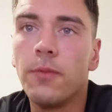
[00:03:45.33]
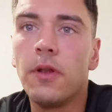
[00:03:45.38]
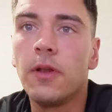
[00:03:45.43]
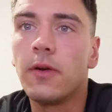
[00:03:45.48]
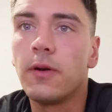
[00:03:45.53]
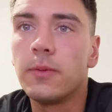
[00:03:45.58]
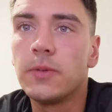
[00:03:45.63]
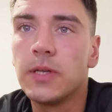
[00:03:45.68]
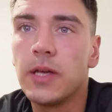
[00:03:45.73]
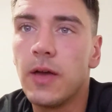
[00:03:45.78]

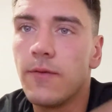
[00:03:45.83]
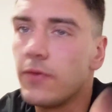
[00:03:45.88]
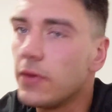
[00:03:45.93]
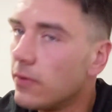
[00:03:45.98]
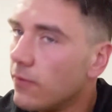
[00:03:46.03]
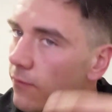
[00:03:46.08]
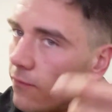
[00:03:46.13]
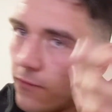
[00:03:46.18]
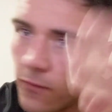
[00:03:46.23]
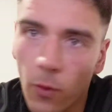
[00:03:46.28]
milligrams of
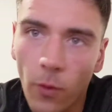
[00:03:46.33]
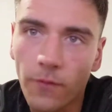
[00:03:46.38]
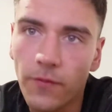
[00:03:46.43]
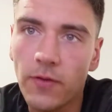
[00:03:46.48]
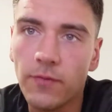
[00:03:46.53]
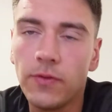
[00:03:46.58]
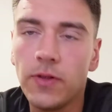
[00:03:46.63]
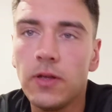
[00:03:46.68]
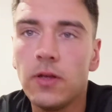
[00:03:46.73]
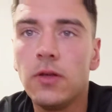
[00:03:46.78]
caffeine,
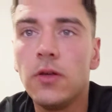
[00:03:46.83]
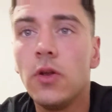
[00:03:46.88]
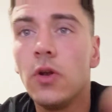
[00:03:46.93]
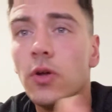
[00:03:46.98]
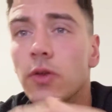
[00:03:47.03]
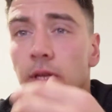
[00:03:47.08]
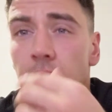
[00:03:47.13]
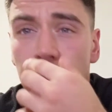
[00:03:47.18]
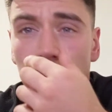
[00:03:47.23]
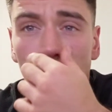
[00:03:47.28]
450.
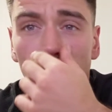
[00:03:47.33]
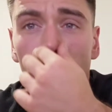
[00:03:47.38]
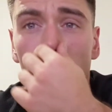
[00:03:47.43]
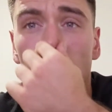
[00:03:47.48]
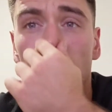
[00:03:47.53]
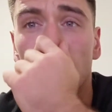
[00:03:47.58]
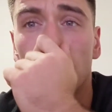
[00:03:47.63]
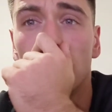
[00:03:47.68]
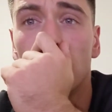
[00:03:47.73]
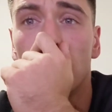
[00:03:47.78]
There's a lot
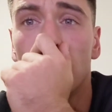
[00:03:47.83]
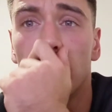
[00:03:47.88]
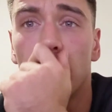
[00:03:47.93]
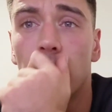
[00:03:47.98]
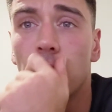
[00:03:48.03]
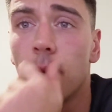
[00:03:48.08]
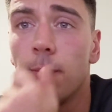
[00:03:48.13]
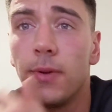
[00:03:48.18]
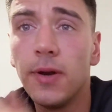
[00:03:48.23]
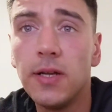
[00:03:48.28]
of
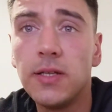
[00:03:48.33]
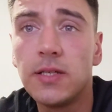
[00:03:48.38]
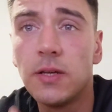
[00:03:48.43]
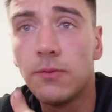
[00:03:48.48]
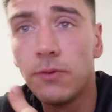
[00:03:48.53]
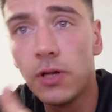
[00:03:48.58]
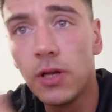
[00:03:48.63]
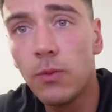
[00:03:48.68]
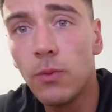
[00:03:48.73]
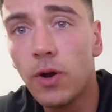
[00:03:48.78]
pre-workout companies that
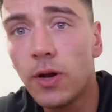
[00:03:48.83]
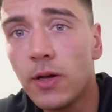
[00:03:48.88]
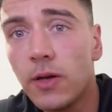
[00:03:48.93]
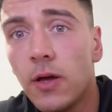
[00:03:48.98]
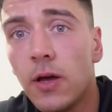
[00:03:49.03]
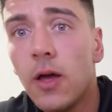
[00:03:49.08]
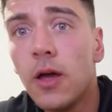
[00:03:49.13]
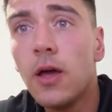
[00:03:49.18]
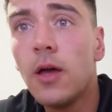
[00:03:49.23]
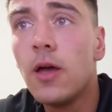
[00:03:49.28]
really want to
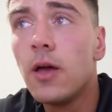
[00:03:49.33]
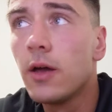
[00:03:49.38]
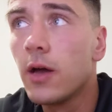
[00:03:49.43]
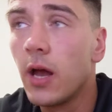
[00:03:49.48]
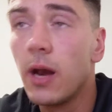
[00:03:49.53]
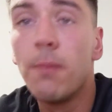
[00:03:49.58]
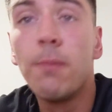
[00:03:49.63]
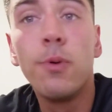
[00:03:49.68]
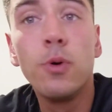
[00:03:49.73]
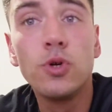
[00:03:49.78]

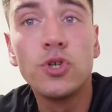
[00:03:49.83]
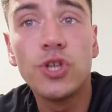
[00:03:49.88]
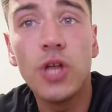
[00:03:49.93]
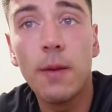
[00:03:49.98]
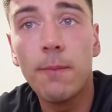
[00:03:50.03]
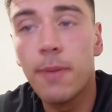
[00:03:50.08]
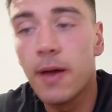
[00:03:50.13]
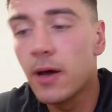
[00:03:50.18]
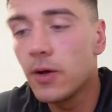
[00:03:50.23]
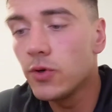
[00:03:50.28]
kind of push
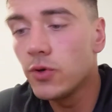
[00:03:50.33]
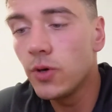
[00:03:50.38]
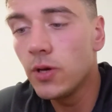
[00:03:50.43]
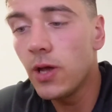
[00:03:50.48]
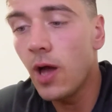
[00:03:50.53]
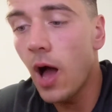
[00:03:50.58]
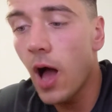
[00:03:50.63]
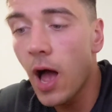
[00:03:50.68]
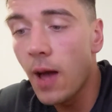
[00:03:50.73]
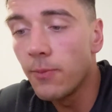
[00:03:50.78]
that
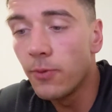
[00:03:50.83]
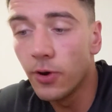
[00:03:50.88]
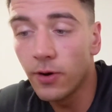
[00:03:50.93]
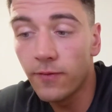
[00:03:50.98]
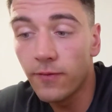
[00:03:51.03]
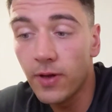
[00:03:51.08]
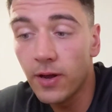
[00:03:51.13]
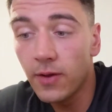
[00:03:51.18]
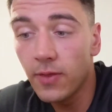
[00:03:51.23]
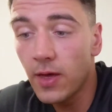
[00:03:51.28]
boundary. I'm not a
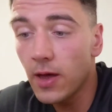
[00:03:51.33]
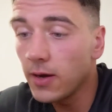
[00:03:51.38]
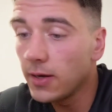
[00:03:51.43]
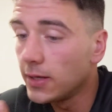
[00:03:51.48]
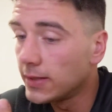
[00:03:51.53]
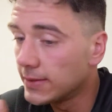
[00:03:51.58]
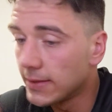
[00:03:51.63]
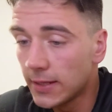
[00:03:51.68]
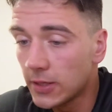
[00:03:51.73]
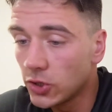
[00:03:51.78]
fan of that.
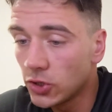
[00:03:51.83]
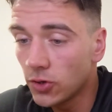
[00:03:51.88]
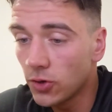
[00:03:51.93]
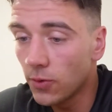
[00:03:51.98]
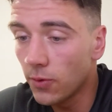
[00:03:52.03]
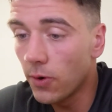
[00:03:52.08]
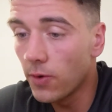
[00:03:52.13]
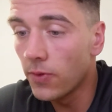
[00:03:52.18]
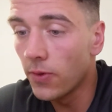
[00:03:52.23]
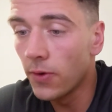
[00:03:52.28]
It's an each to
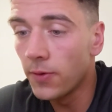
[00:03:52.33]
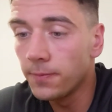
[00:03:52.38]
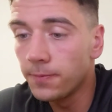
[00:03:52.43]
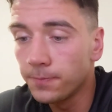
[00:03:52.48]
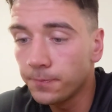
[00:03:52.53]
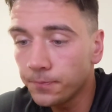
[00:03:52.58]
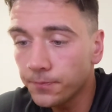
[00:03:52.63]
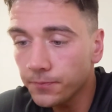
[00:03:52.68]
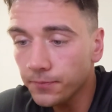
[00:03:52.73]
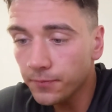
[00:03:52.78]
their own though.
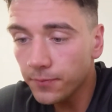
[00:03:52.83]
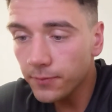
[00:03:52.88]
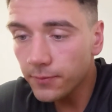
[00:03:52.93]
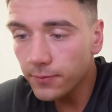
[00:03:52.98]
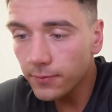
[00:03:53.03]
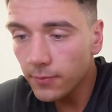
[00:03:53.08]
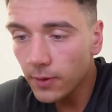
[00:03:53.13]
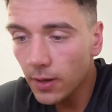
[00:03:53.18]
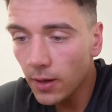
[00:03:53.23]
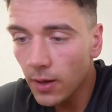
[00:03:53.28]

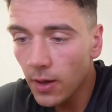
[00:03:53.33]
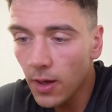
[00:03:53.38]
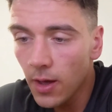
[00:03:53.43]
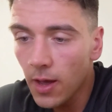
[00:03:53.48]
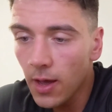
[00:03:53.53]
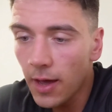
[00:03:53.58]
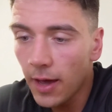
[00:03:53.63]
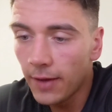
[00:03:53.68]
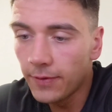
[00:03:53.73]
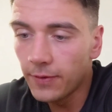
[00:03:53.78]

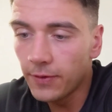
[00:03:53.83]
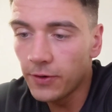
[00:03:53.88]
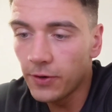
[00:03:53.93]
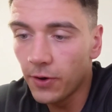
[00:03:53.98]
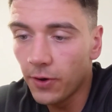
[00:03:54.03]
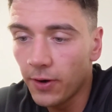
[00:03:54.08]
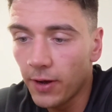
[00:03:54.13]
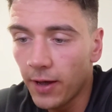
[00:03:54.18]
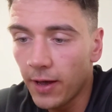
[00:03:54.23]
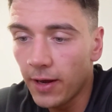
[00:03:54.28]
And then you
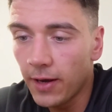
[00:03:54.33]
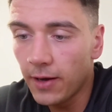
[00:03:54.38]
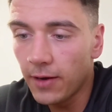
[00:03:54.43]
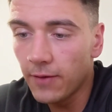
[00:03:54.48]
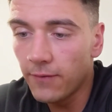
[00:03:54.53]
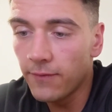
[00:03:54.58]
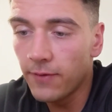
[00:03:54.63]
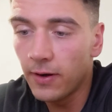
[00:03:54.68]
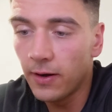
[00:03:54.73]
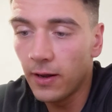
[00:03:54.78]
got
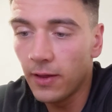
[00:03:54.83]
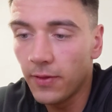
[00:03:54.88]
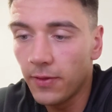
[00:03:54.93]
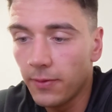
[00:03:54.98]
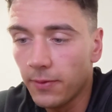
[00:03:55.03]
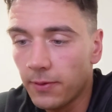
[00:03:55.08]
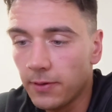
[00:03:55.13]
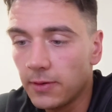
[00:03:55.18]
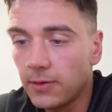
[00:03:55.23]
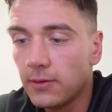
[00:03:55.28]

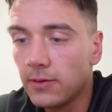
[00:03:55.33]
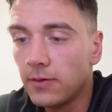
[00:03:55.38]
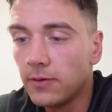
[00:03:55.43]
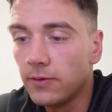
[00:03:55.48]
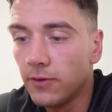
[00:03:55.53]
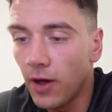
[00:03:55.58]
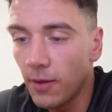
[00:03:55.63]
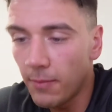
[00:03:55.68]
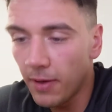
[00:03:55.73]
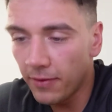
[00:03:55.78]
N-Phenylethylene,
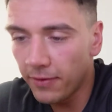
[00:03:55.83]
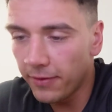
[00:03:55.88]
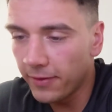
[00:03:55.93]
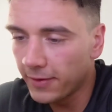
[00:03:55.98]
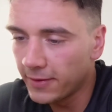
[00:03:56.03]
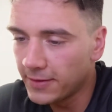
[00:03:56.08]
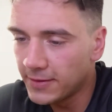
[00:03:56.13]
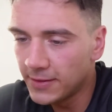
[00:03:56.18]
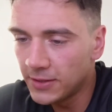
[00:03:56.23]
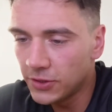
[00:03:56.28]

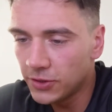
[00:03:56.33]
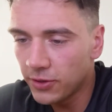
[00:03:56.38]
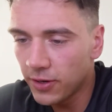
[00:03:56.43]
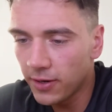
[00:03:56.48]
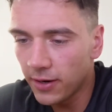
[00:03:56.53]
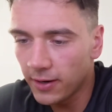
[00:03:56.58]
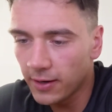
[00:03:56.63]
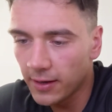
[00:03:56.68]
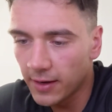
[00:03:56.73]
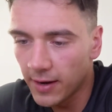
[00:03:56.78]
Dimethylene, Citrate.
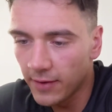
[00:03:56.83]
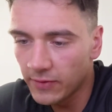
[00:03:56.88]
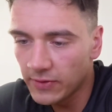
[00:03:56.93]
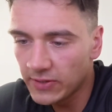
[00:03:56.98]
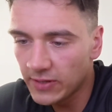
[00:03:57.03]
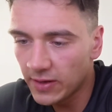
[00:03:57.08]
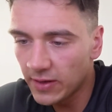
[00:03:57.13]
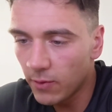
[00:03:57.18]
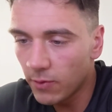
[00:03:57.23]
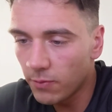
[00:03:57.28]
I can never
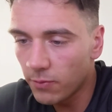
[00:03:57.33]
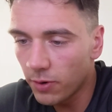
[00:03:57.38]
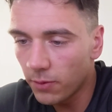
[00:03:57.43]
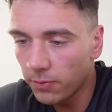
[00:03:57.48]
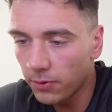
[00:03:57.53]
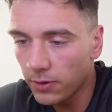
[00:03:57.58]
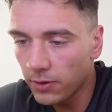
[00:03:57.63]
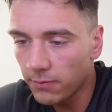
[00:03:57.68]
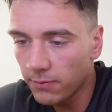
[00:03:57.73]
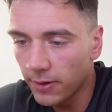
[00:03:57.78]
say that one
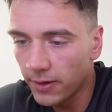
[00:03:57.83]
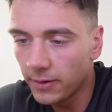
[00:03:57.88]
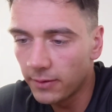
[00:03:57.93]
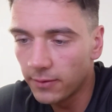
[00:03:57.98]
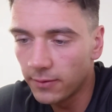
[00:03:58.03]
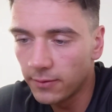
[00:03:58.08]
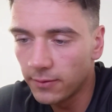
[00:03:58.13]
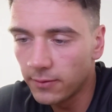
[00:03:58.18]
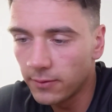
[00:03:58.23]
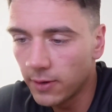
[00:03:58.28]
properly, but
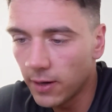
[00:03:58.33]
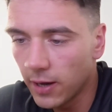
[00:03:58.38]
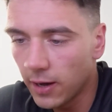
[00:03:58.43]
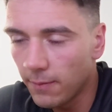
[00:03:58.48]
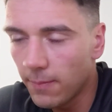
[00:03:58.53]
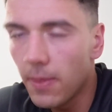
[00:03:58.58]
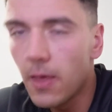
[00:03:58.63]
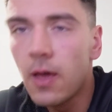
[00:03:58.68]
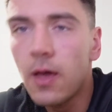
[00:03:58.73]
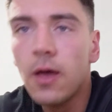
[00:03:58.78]

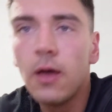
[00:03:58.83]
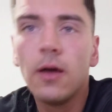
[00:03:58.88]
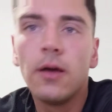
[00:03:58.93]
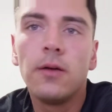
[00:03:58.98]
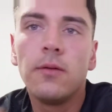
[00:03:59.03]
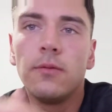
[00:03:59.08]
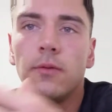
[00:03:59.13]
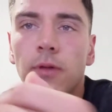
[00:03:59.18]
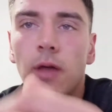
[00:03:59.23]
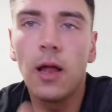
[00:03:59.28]

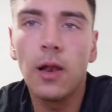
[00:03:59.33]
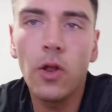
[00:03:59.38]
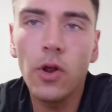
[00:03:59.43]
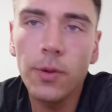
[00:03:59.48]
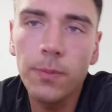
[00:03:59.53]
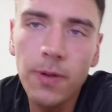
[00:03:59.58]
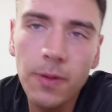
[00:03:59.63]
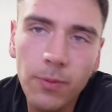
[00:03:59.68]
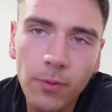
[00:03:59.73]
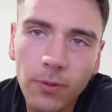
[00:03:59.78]
a lot
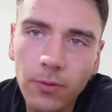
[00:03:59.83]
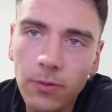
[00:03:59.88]
of people